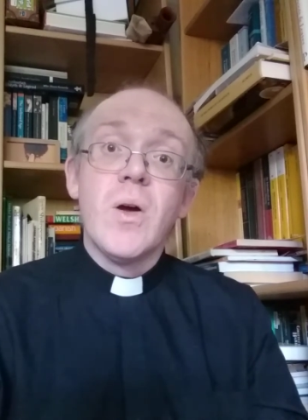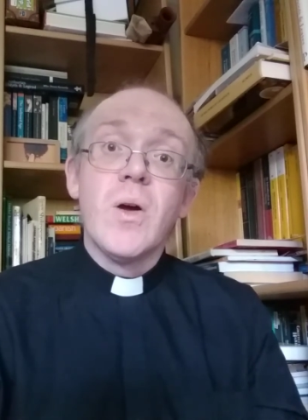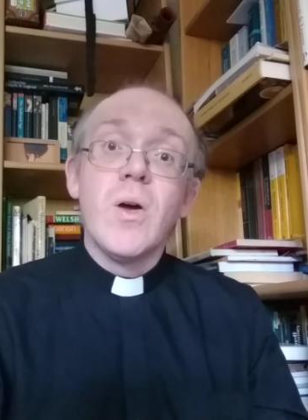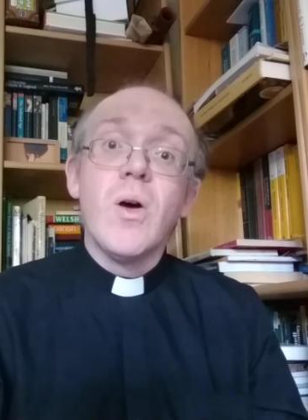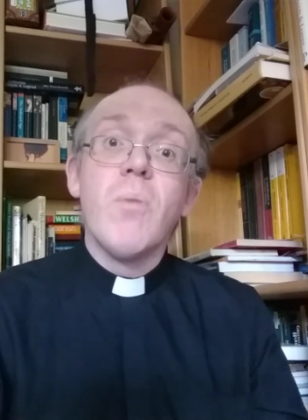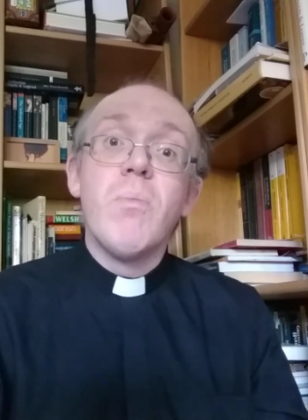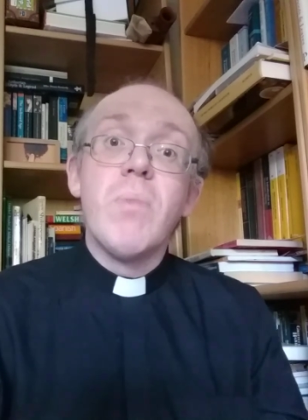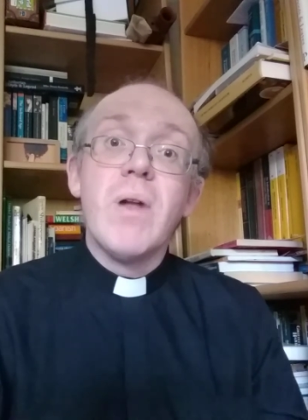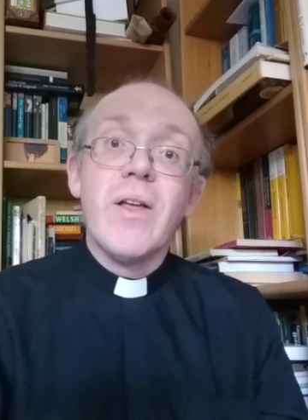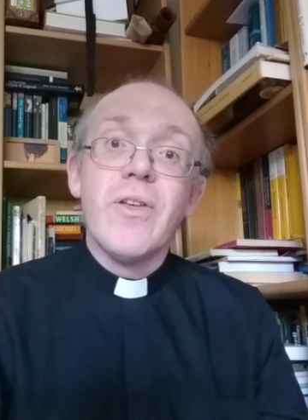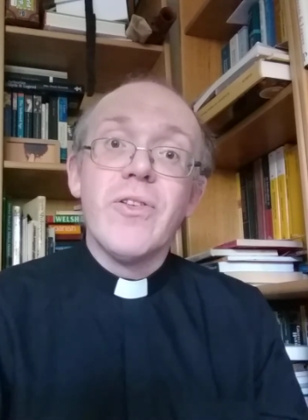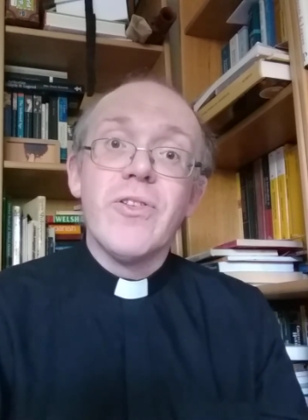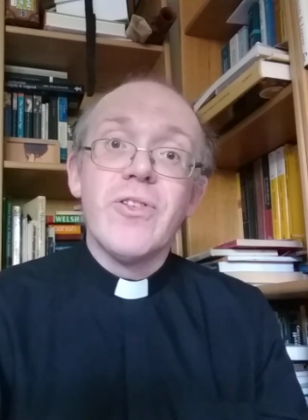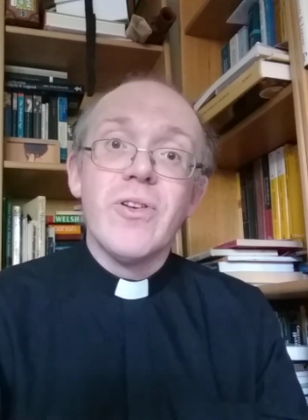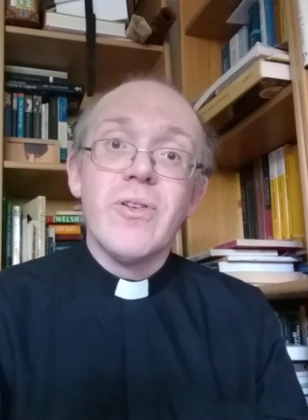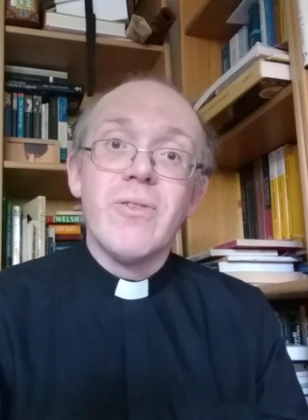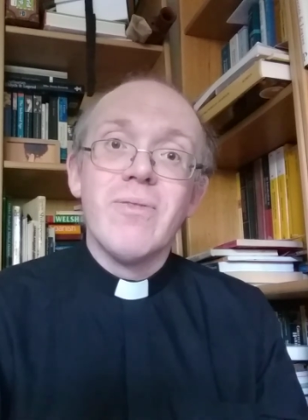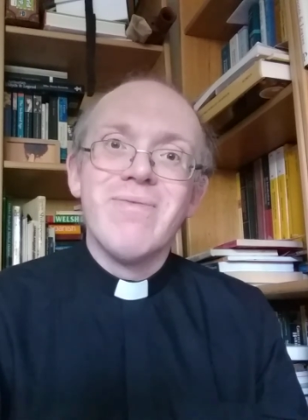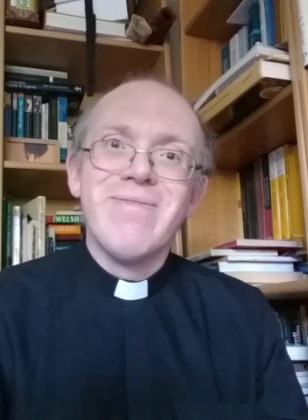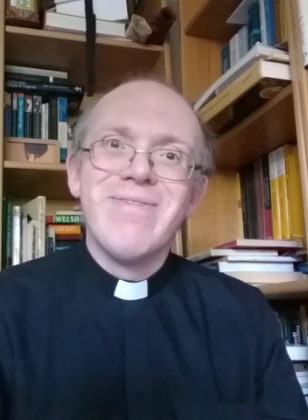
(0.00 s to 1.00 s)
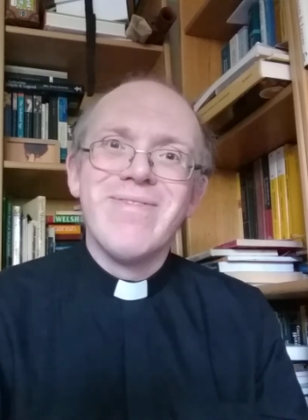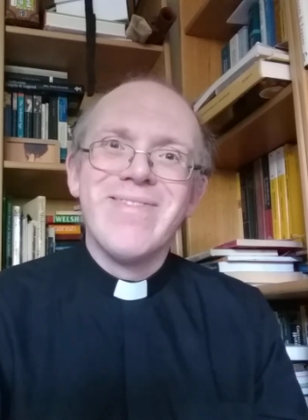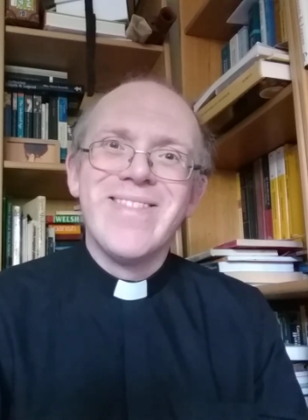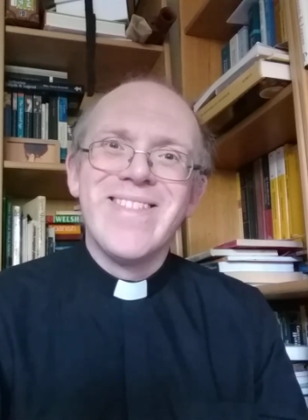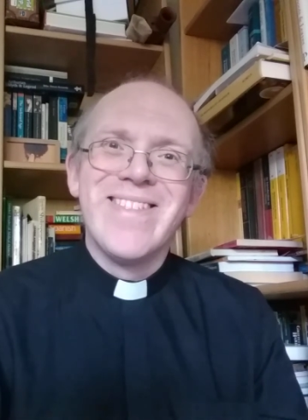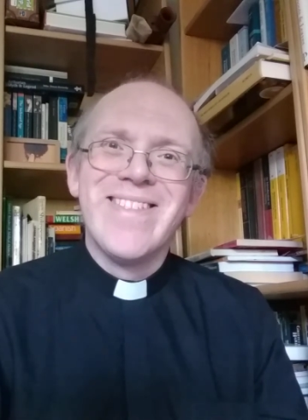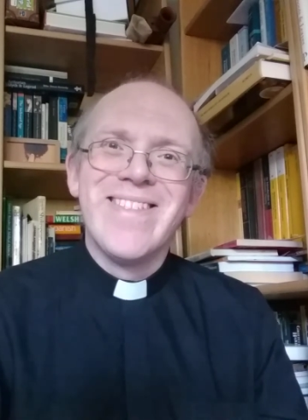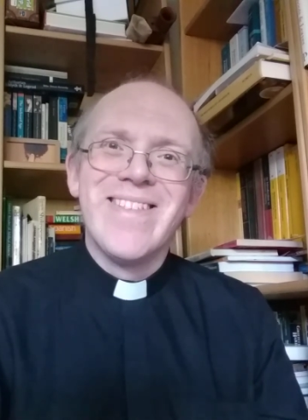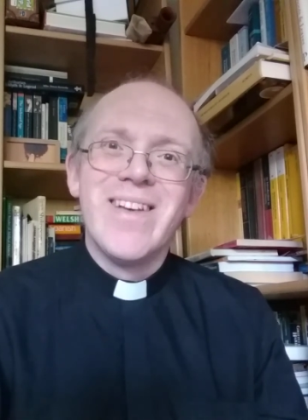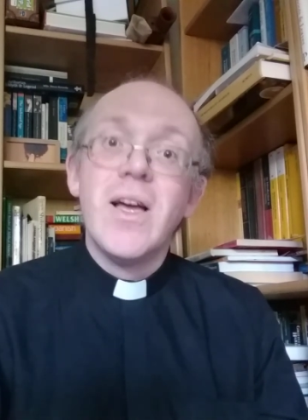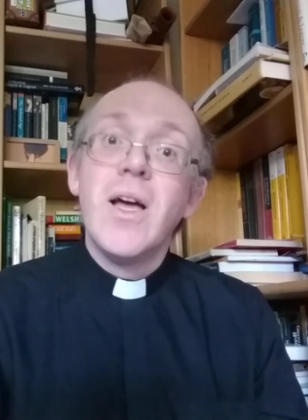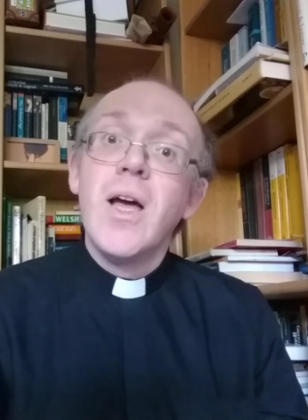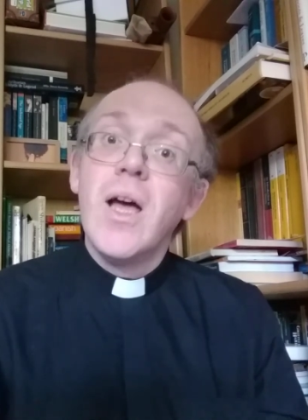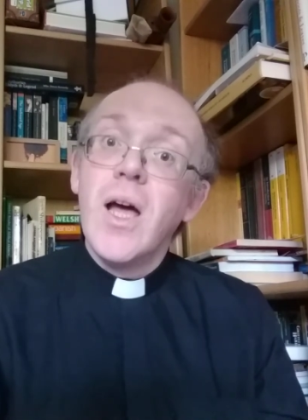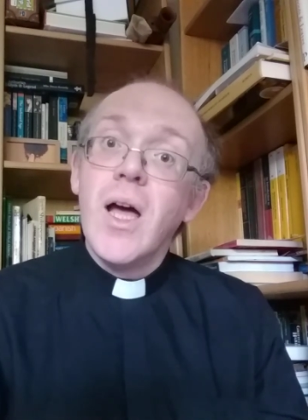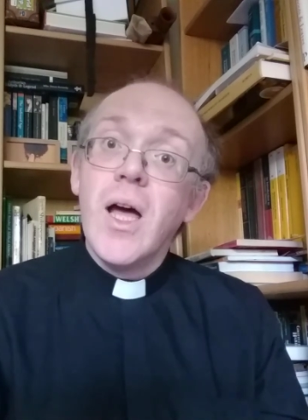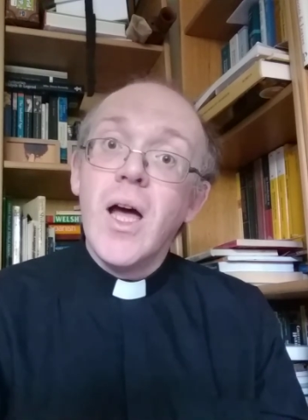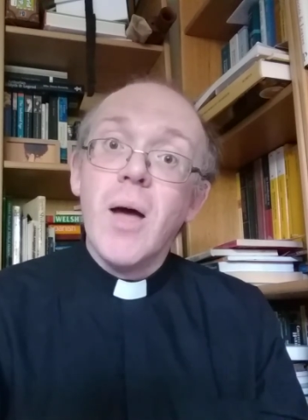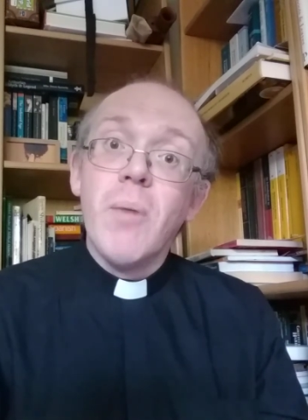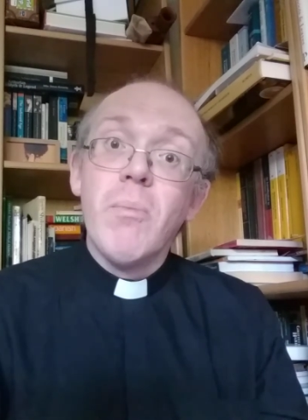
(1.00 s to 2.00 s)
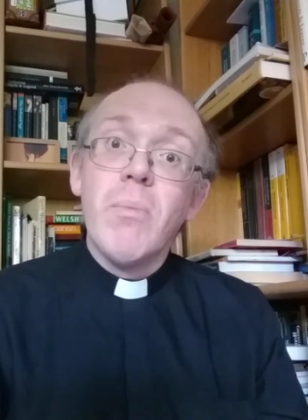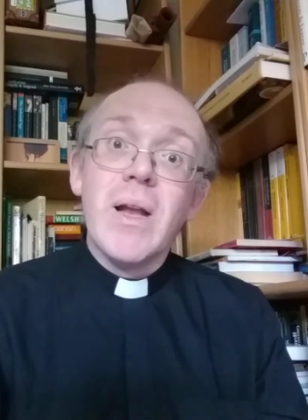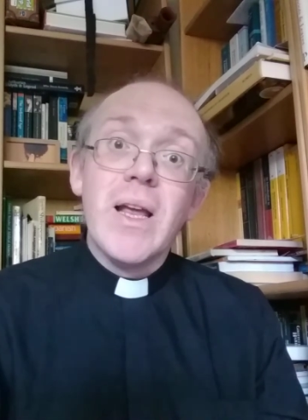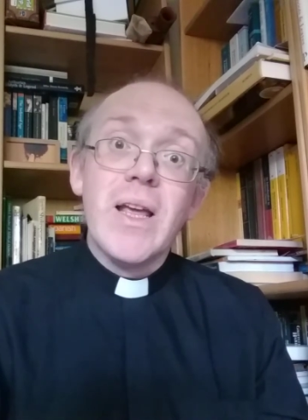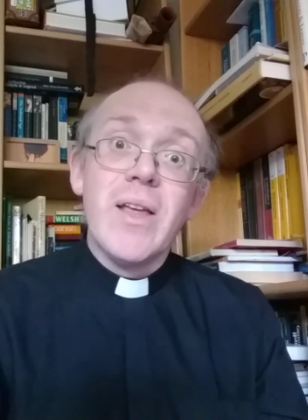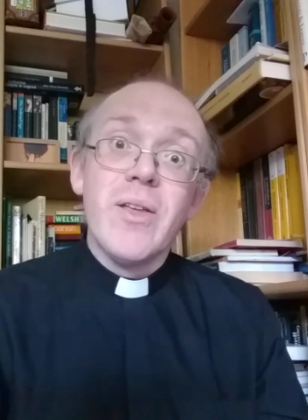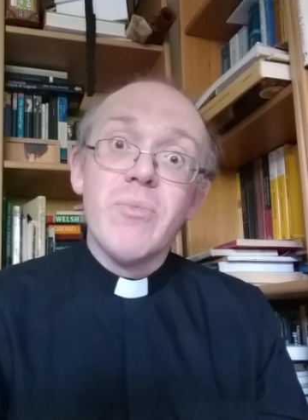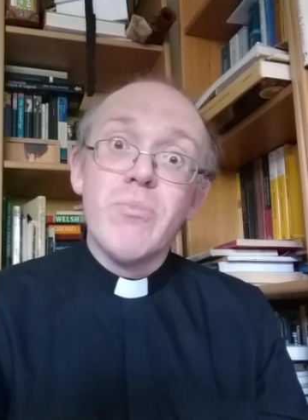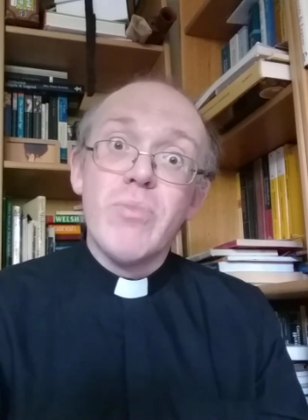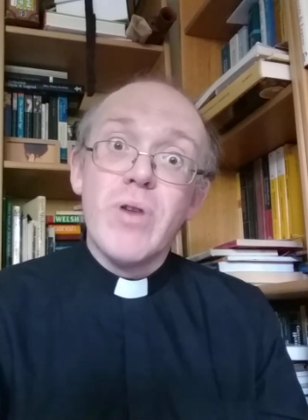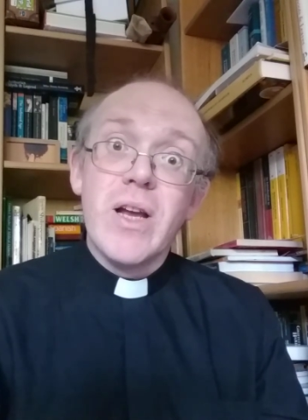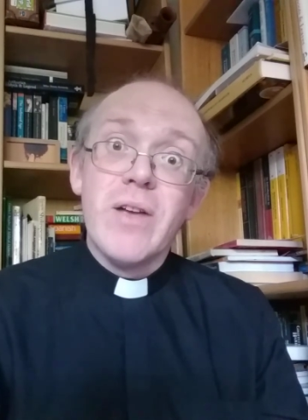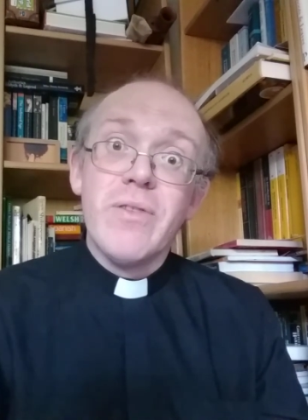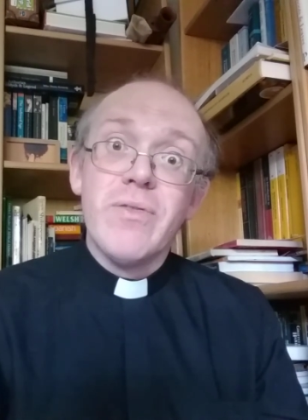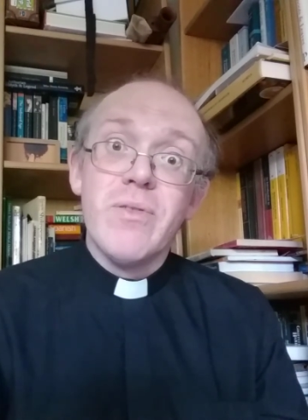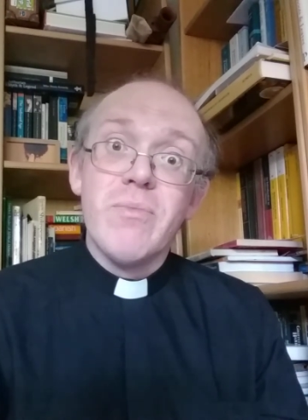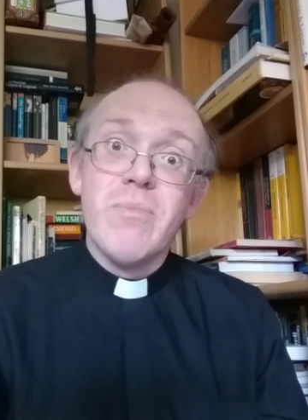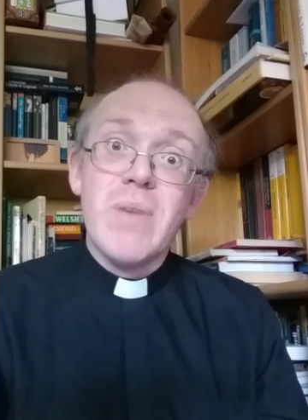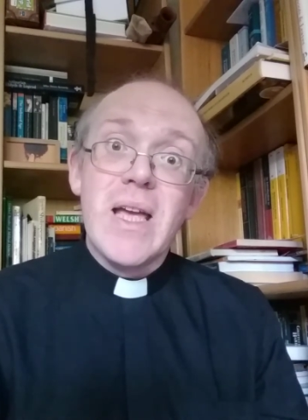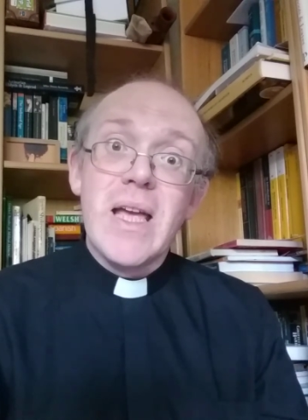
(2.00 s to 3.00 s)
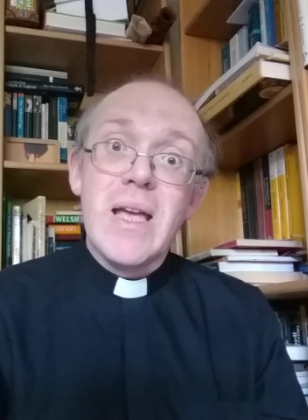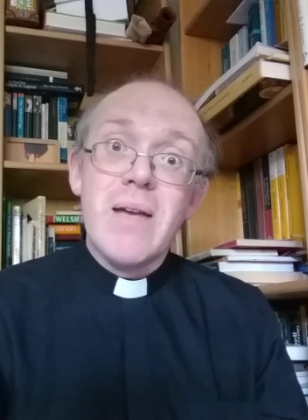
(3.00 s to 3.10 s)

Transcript: God bless you, and please pray for me.